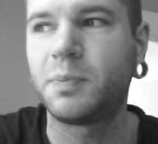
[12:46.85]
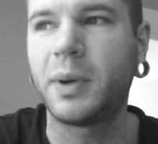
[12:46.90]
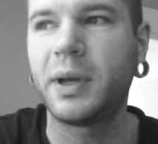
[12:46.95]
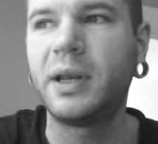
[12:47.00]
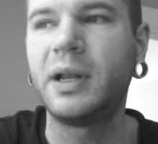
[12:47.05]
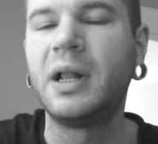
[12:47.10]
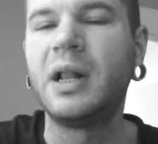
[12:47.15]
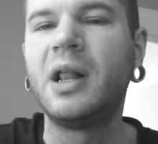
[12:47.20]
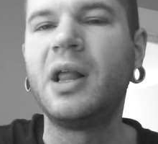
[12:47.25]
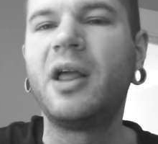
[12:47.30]

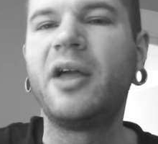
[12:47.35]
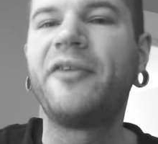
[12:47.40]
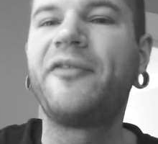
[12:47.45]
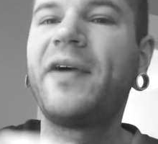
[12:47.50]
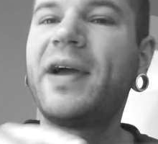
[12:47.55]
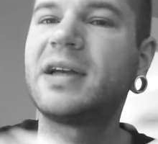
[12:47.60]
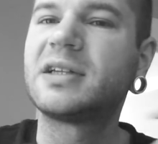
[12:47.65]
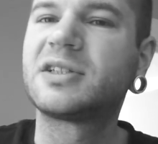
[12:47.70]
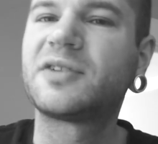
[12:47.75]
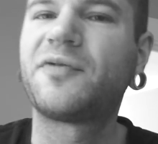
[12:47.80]
But
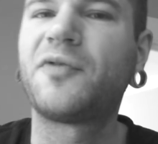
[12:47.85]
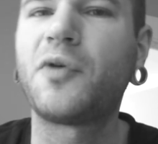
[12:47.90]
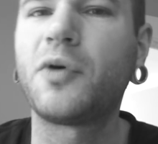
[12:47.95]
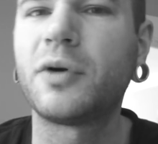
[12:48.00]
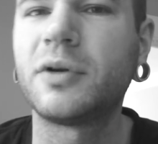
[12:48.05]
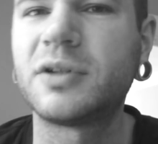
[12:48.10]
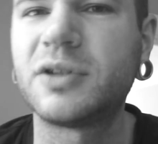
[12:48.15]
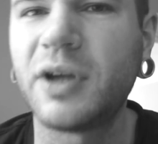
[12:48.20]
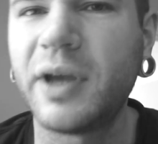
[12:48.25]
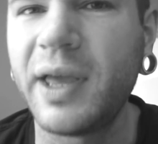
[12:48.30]
fast
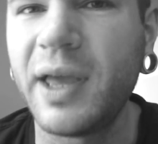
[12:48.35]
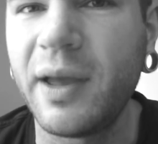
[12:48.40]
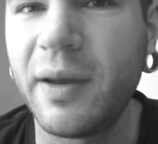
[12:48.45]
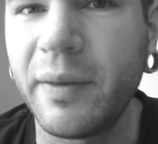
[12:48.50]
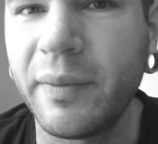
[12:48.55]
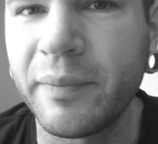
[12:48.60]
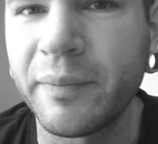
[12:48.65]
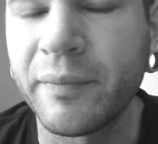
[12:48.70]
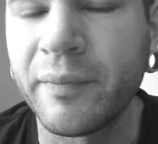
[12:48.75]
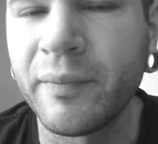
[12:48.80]
forward to
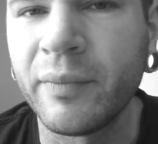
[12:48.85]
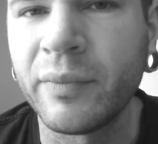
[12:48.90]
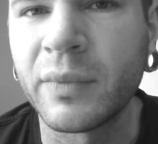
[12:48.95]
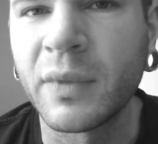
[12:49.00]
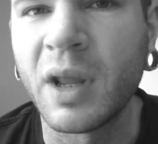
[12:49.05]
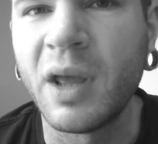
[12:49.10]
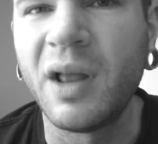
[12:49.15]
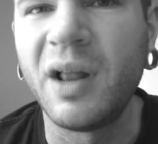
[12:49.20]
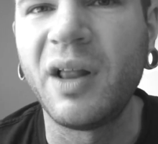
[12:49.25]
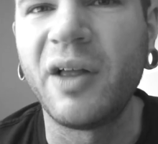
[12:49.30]
him
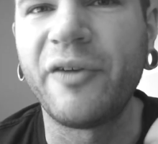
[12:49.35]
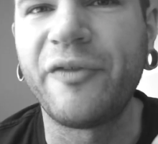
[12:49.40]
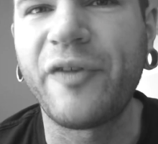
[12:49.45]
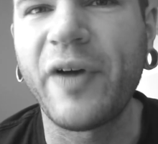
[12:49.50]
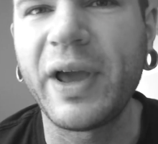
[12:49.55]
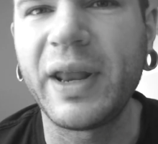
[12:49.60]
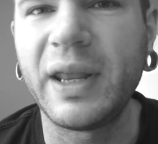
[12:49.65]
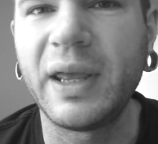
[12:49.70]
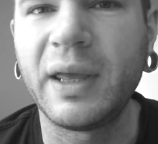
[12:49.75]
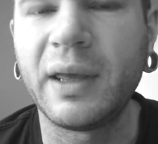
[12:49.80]

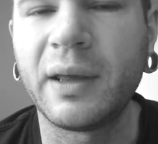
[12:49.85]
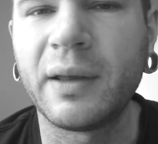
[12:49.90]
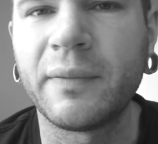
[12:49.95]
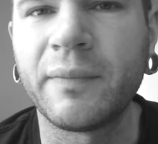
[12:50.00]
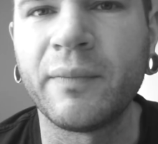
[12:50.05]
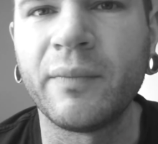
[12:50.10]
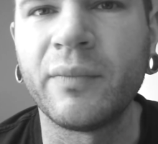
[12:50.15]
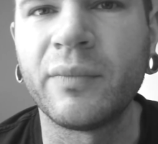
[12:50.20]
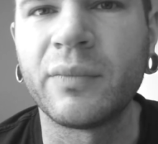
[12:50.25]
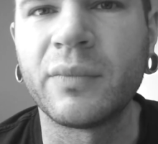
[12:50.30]

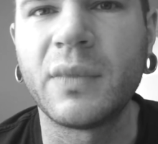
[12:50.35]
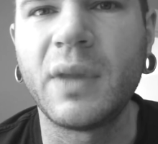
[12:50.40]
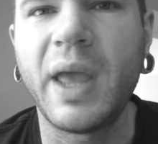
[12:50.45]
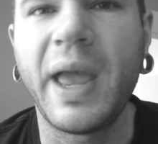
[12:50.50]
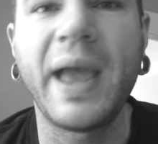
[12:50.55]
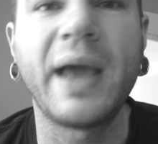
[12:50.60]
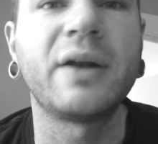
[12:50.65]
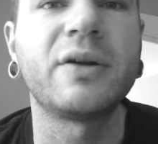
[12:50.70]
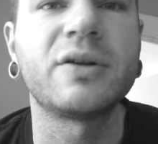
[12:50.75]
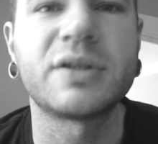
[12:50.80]
fighting
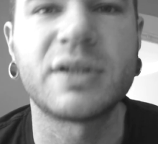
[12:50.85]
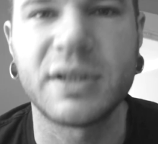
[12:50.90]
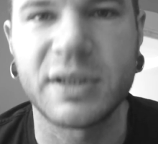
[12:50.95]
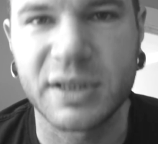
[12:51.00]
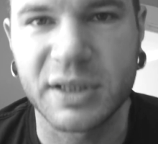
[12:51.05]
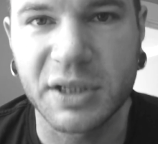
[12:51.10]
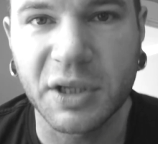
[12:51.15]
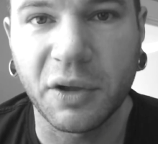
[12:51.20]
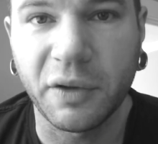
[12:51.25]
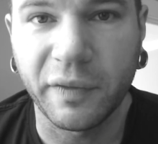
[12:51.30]
Anderson
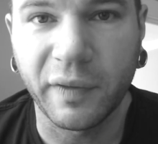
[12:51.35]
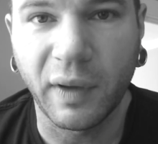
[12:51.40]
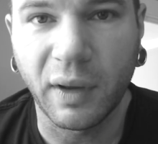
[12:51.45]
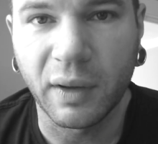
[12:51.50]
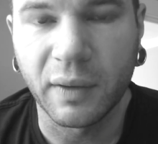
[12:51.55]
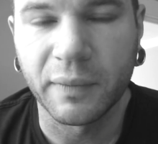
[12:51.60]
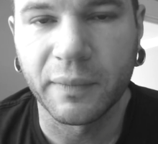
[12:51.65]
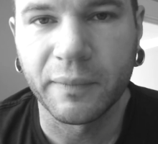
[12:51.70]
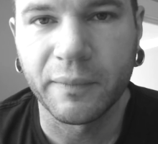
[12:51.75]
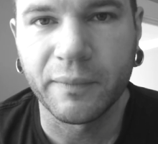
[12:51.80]
Silva,